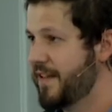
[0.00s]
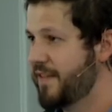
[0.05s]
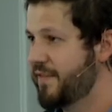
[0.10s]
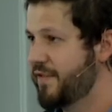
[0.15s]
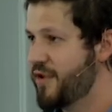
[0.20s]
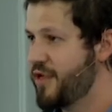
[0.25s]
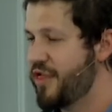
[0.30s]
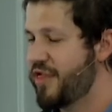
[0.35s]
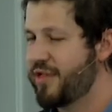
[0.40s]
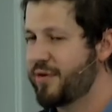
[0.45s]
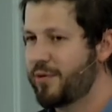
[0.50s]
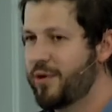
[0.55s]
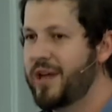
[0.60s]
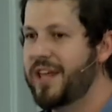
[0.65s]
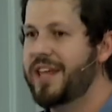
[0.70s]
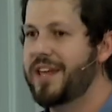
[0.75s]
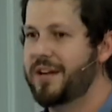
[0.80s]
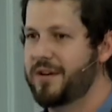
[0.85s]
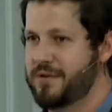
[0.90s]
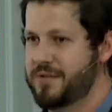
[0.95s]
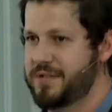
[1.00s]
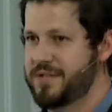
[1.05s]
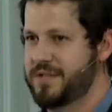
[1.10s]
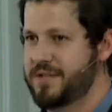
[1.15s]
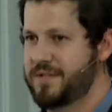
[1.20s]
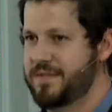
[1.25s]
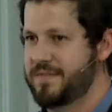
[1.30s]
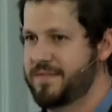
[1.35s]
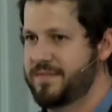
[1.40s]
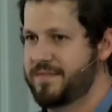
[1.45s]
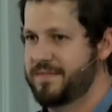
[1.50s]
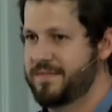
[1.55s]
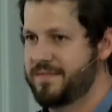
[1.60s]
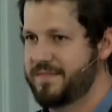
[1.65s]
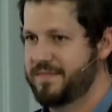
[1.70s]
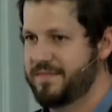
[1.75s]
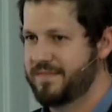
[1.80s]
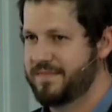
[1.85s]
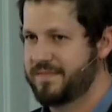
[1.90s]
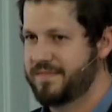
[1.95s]
For three years,
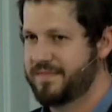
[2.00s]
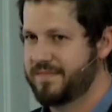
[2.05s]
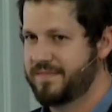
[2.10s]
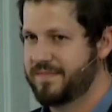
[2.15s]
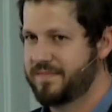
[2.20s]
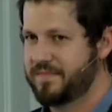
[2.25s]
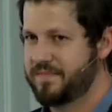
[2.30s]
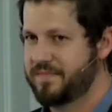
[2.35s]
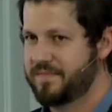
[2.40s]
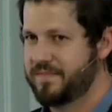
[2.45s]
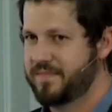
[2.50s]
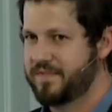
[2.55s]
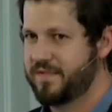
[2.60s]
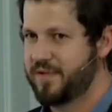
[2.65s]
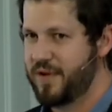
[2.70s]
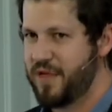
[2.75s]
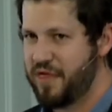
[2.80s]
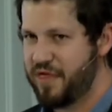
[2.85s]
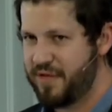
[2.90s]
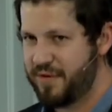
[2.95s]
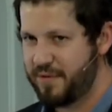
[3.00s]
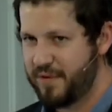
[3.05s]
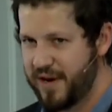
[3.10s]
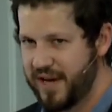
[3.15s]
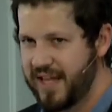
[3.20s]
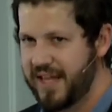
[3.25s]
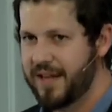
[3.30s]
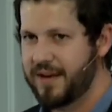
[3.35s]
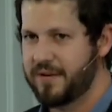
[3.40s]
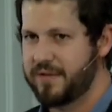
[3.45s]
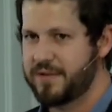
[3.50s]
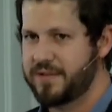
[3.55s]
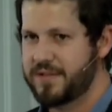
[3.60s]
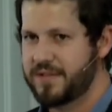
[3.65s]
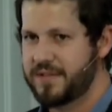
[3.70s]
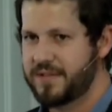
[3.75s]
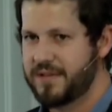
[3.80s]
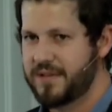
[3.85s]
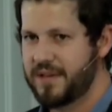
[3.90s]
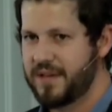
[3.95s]
for three
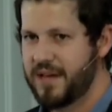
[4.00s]
years,